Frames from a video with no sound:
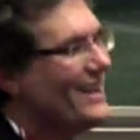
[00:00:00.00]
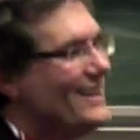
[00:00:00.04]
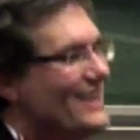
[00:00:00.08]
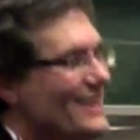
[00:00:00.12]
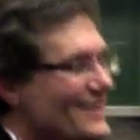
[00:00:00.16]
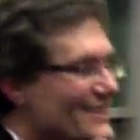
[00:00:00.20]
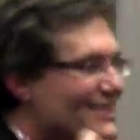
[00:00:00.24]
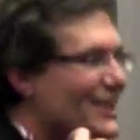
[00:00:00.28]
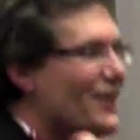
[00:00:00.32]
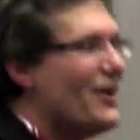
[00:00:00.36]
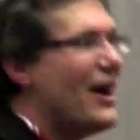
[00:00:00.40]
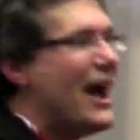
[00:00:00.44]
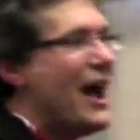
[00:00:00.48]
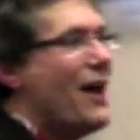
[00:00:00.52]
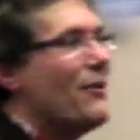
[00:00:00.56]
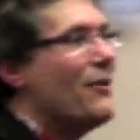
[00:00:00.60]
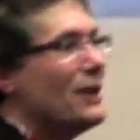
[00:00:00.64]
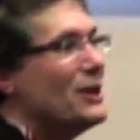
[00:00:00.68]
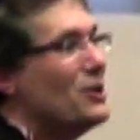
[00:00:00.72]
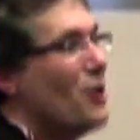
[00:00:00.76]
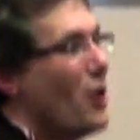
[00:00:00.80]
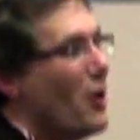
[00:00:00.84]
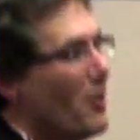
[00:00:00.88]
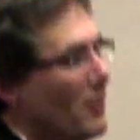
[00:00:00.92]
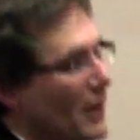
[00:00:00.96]
Uh, so
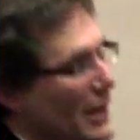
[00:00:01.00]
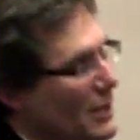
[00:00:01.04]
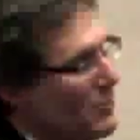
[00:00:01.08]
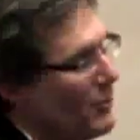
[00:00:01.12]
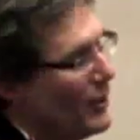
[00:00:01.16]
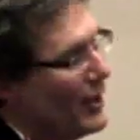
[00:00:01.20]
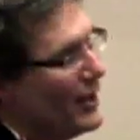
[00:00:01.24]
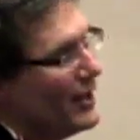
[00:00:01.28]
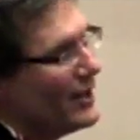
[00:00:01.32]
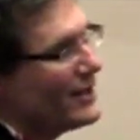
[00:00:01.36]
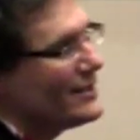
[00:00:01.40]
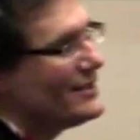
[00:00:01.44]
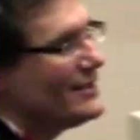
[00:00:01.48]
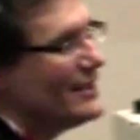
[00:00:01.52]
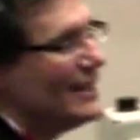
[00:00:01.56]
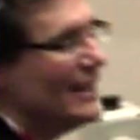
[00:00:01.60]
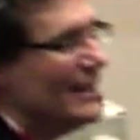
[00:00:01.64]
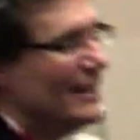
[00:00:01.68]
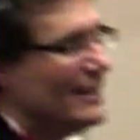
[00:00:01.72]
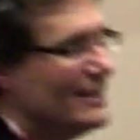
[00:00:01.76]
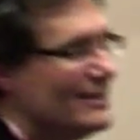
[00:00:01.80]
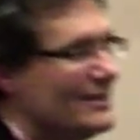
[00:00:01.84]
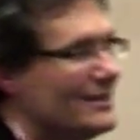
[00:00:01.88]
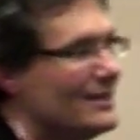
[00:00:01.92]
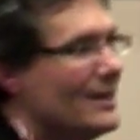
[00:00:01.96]
how it normally
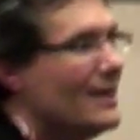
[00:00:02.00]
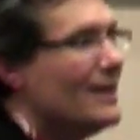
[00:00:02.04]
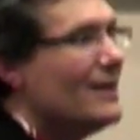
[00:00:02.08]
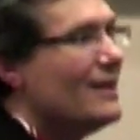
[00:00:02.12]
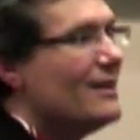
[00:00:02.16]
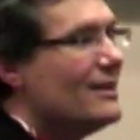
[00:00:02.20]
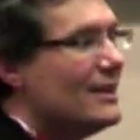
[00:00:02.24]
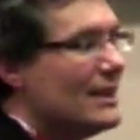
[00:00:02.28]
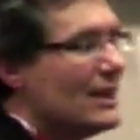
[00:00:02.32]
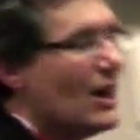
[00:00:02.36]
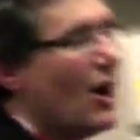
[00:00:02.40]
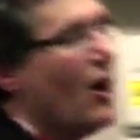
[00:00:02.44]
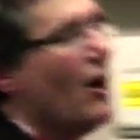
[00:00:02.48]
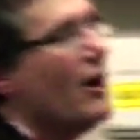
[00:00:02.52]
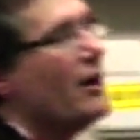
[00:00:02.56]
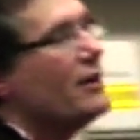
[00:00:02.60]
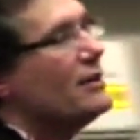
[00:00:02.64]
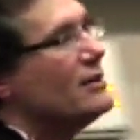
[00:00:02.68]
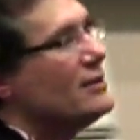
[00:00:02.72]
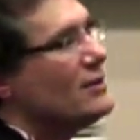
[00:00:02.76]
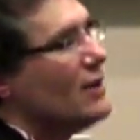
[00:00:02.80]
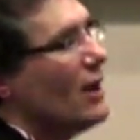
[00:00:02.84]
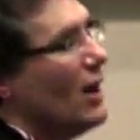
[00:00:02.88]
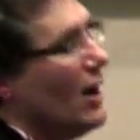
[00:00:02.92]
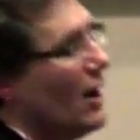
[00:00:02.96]
works is the
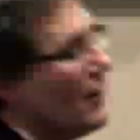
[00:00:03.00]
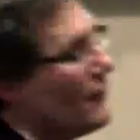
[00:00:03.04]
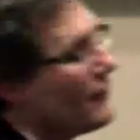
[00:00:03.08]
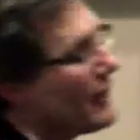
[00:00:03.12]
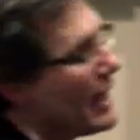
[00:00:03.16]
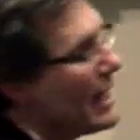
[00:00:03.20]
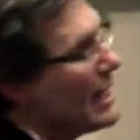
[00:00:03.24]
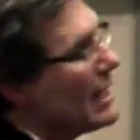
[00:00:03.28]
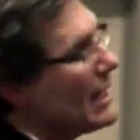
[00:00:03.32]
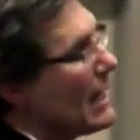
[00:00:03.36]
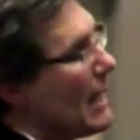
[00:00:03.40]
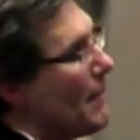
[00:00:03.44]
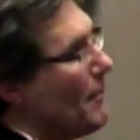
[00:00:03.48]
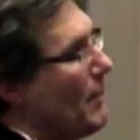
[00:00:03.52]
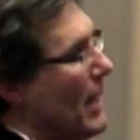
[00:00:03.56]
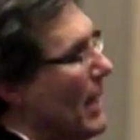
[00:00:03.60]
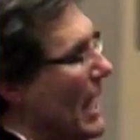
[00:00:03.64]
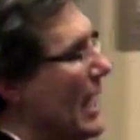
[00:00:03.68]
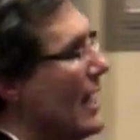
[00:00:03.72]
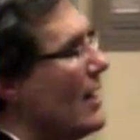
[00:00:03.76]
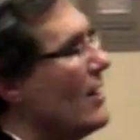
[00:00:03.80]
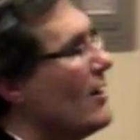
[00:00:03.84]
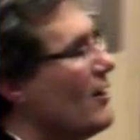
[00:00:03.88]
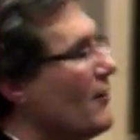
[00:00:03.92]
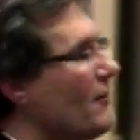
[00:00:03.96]
odds of getting
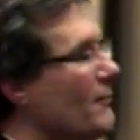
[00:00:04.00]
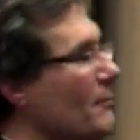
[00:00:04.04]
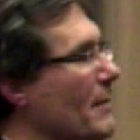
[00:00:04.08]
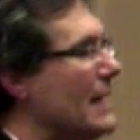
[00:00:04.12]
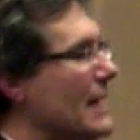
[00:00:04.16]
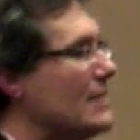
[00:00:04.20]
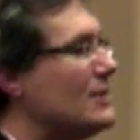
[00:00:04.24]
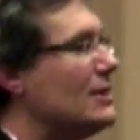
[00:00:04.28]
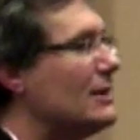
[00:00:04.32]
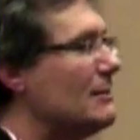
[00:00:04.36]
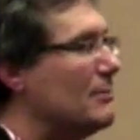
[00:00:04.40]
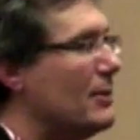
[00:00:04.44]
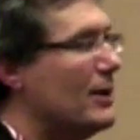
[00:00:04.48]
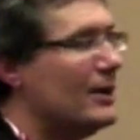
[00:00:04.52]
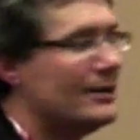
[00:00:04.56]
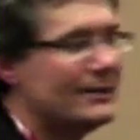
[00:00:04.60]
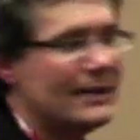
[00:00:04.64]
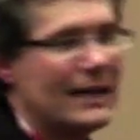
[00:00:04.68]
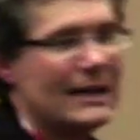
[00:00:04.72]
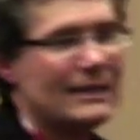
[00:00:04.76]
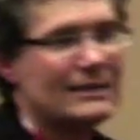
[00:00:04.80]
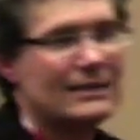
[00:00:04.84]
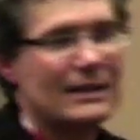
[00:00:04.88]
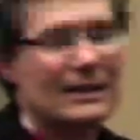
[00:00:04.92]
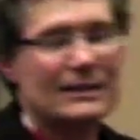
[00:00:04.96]
a pair of matching
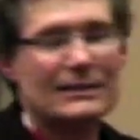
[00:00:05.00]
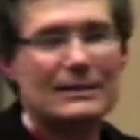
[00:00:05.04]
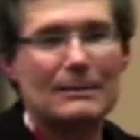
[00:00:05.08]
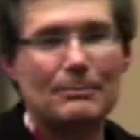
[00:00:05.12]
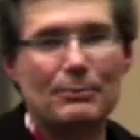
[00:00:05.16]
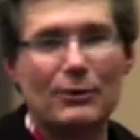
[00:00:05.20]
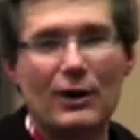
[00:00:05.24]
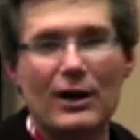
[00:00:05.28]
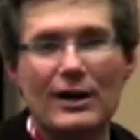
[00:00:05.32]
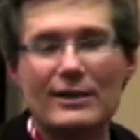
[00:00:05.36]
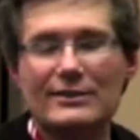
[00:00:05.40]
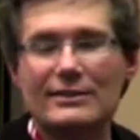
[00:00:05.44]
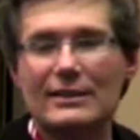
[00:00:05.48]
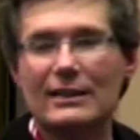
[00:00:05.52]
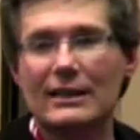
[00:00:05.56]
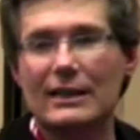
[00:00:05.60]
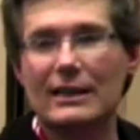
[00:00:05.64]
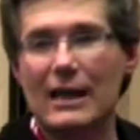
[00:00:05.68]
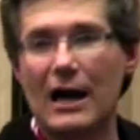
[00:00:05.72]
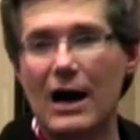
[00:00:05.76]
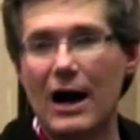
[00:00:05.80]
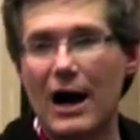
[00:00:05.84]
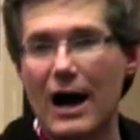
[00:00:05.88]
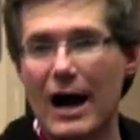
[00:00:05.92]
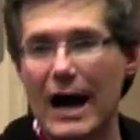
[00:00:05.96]
birthdays are
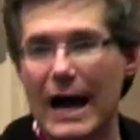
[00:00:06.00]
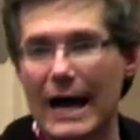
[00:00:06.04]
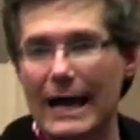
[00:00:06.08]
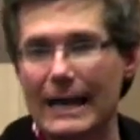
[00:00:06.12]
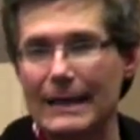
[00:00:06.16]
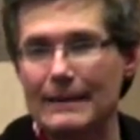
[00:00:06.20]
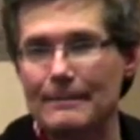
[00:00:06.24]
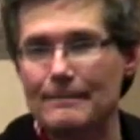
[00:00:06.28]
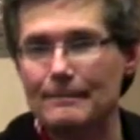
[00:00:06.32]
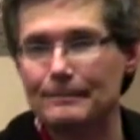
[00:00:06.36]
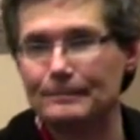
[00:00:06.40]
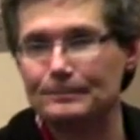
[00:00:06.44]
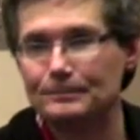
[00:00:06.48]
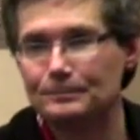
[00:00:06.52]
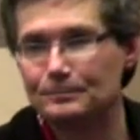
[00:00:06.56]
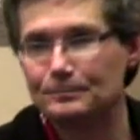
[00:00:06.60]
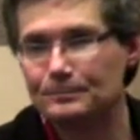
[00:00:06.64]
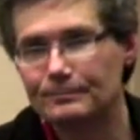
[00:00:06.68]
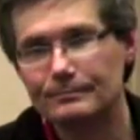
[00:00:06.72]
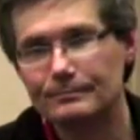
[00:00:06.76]
surprisingly high.